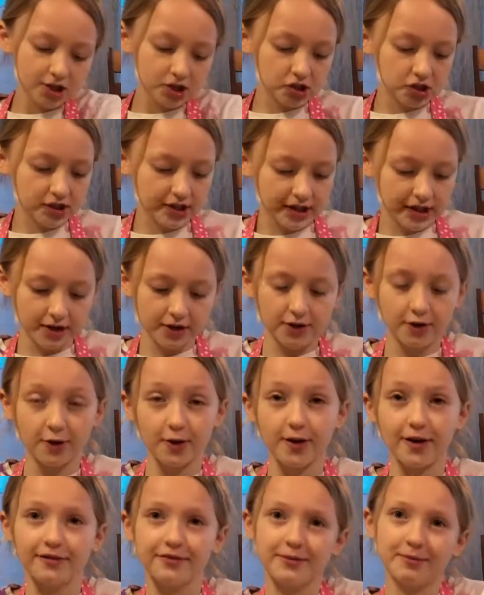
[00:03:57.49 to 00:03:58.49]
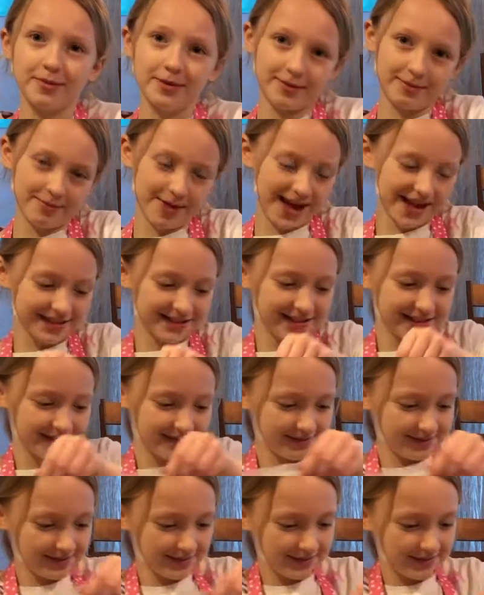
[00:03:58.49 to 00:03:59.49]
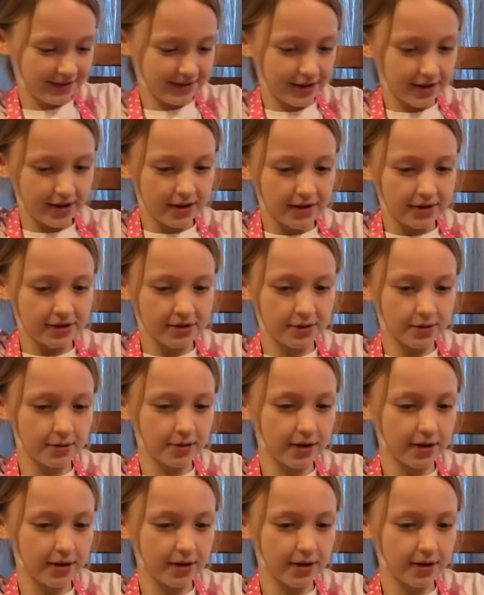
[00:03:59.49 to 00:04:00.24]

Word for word: so then you don't have a big mess. So